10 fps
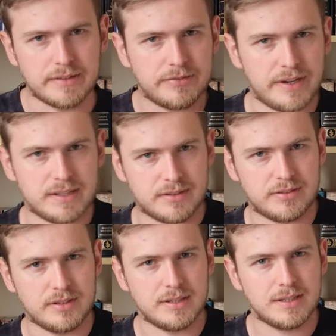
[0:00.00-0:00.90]
and
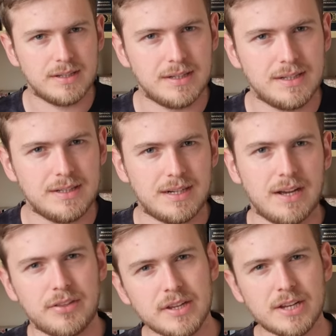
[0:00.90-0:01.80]
fantasy.
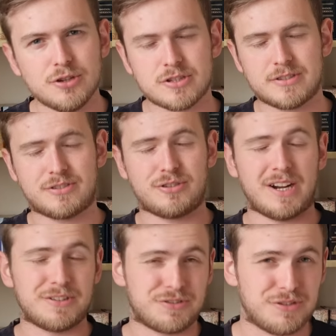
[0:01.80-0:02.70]
I think I usually
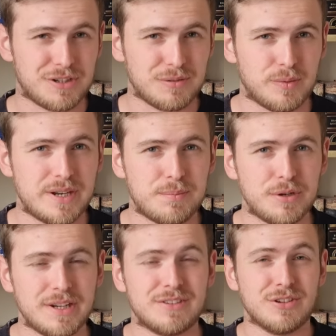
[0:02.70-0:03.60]
start to struggle when a
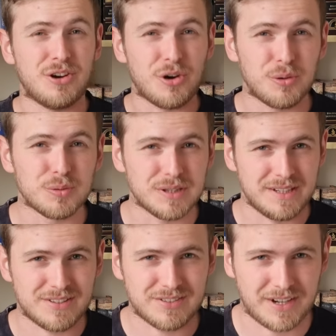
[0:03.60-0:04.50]
book is only
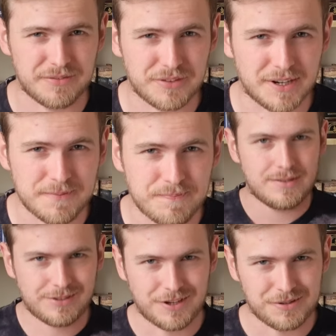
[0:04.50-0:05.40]
sci-fi.
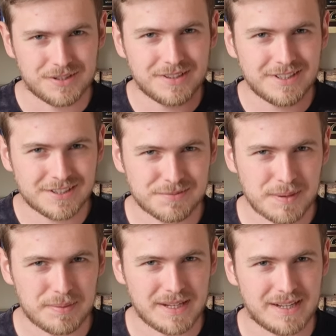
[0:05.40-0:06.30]
So, this is my
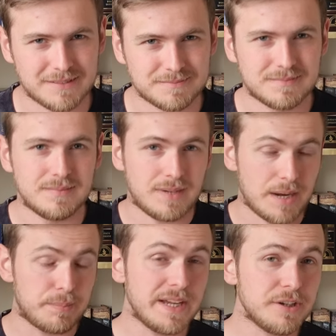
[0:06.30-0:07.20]
plan.
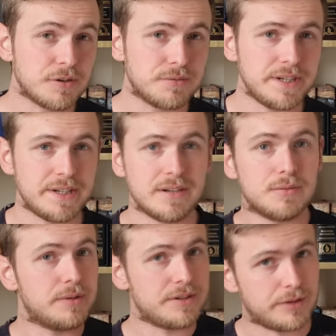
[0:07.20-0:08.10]
I'm planning on reading
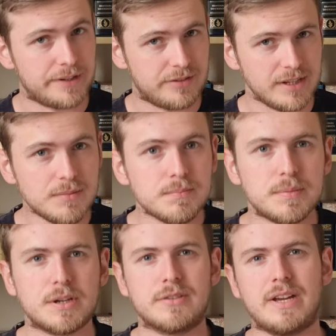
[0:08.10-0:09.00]
Red Rising
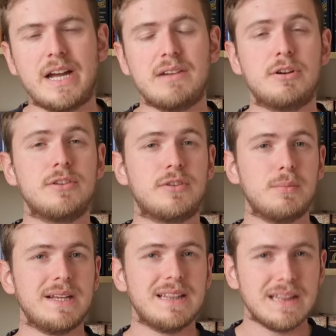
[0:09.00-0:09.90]
because I have heard from
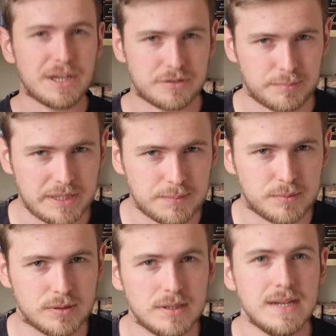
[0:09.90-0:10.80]
a lot of
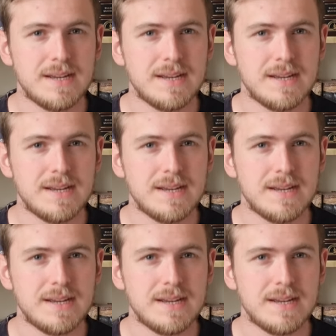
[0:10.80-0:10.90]
people